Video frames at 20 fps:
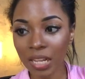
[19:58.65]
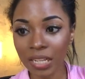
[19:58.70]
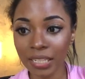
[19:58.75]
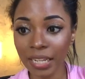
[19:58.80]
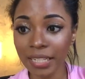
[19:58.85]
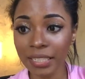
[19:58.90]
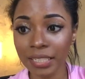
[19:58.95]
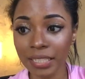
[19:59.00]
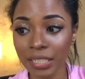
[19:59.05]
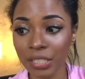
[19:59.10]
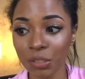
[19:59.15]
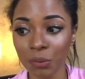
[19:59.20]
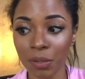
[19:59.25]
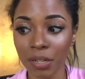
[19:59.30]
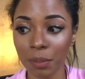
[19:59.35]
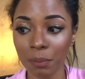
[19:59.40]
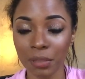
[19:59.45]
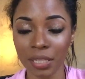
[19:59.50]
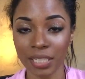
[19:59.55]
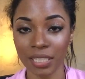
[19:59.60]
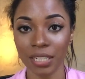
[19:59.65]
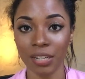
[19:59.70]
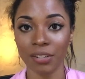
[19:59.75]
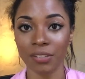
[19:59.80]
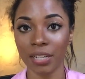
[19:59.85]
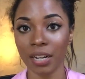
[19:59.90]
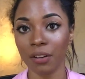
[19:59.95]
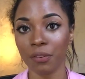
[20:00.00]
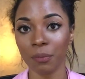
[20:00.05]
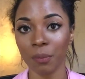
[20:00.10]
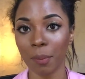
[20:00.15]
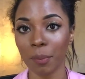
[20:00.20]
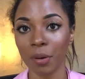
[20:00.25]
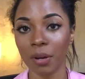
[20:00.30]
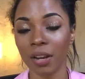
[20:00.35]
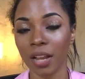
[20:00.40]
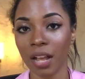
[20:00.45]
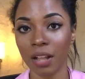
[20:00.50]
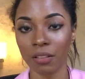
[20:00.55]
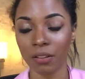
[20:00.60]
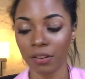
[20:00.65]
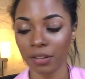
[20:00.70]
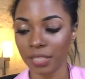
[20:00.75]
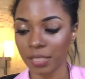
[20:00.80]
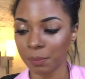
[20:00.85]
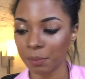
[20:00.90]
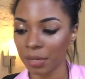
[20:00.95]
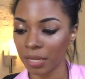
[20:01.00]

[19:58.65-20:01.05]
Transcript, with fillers: 19, 20 plus years. I don't remember how long it's